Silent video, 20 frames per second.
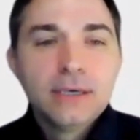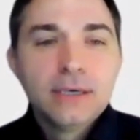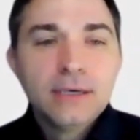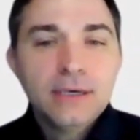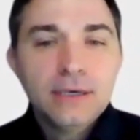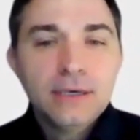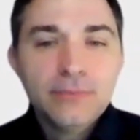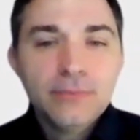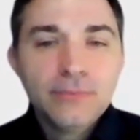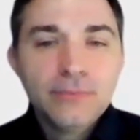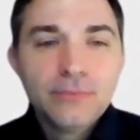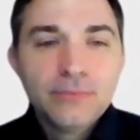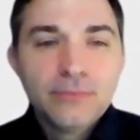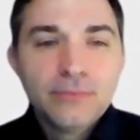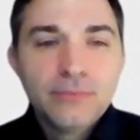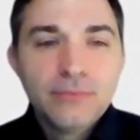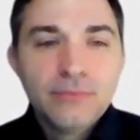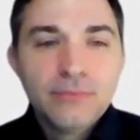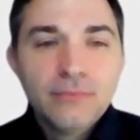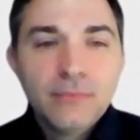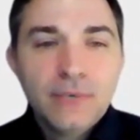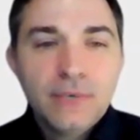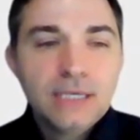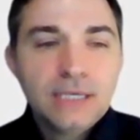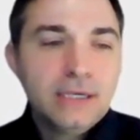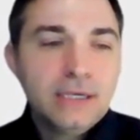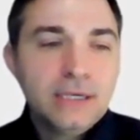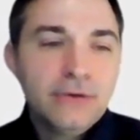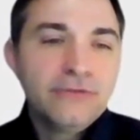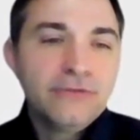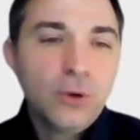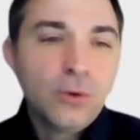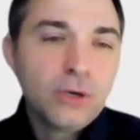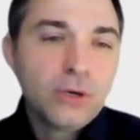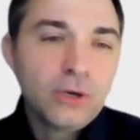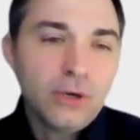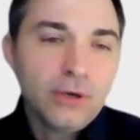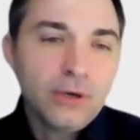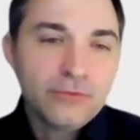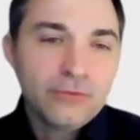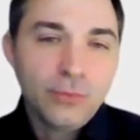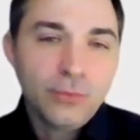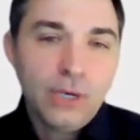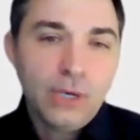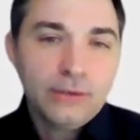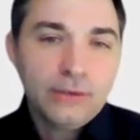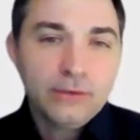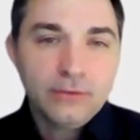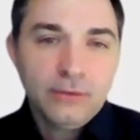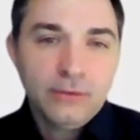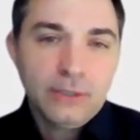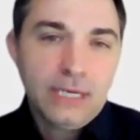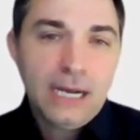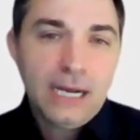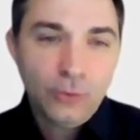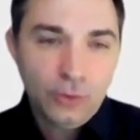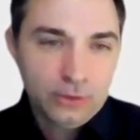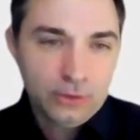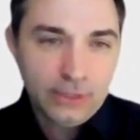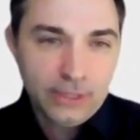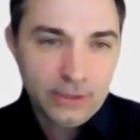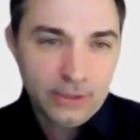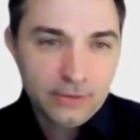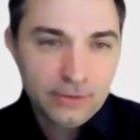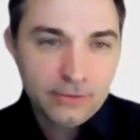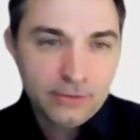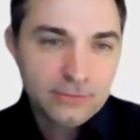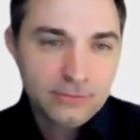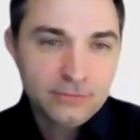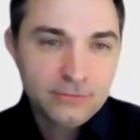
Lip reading: I'd get a phone call from Michael an hour later.